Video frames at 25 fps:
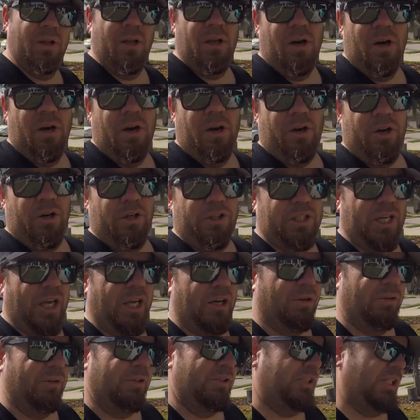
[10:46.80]
her
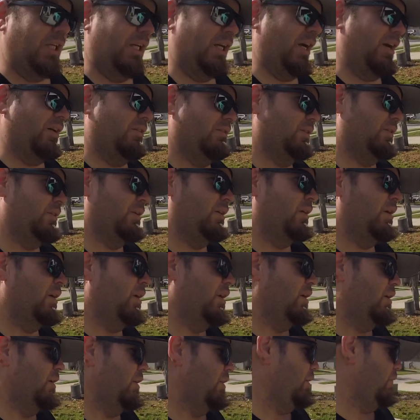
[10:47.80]
channel and check out
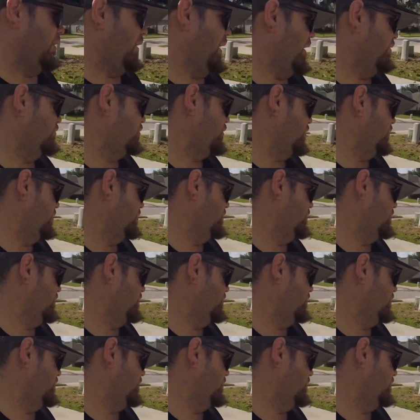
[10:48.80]
her how-to,